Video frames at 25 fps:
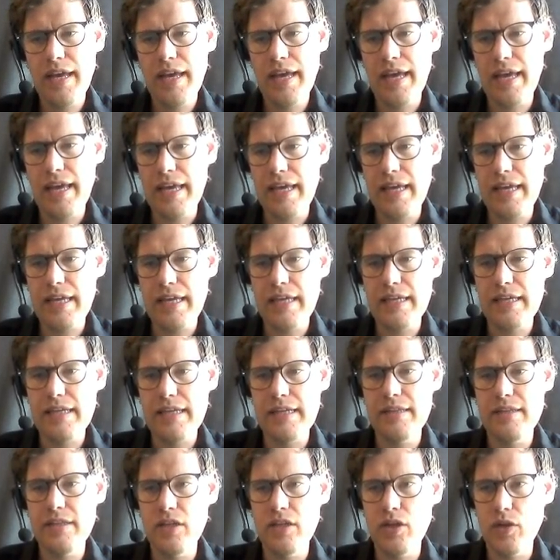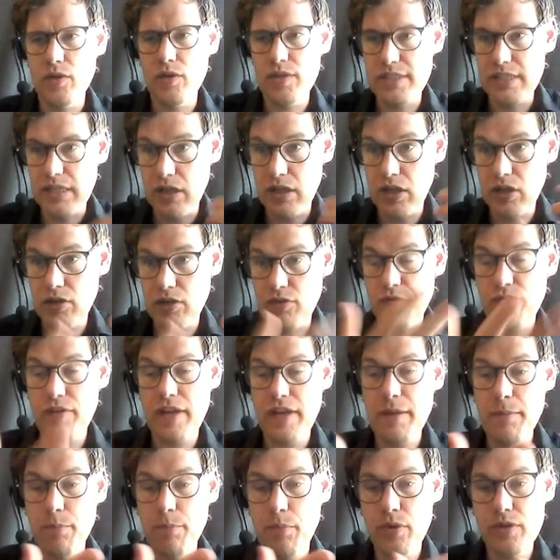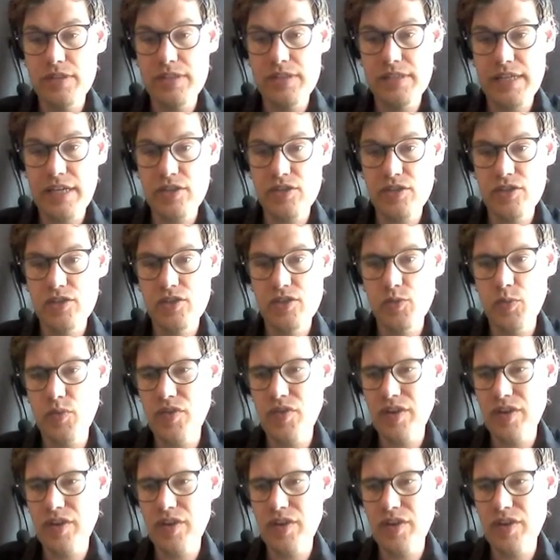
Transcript: there's a lot of input sessions.